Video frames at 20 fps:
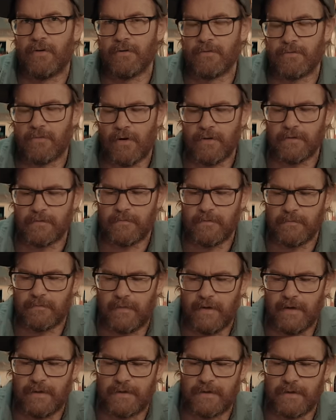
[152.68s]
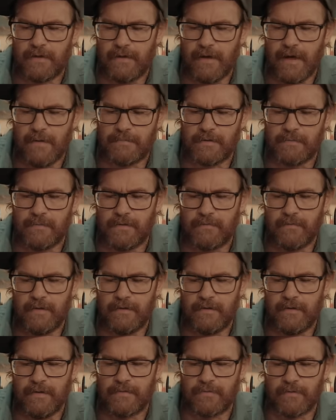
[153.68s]
Those rods will bridge the gaps
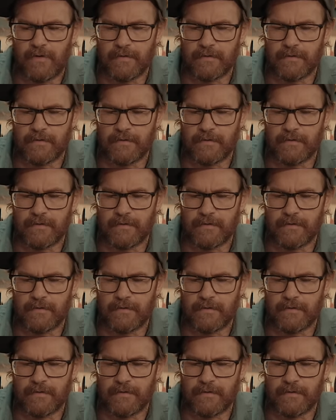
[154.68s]
between these